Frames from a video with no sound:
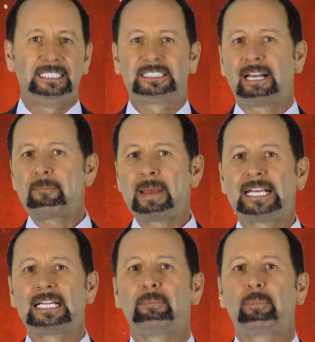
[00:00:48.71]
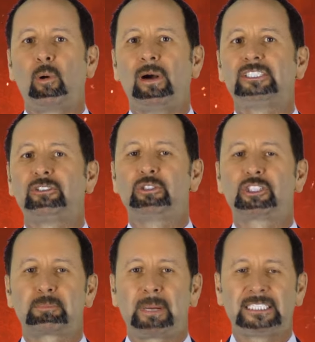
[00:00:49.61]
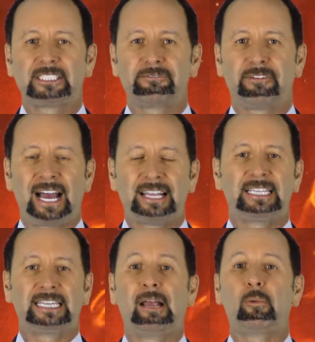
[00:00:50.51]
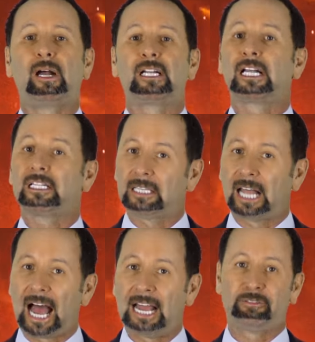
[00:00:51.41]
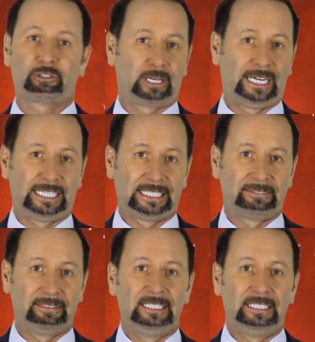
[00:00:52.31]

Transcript: Some make it a point to specify that they want live training.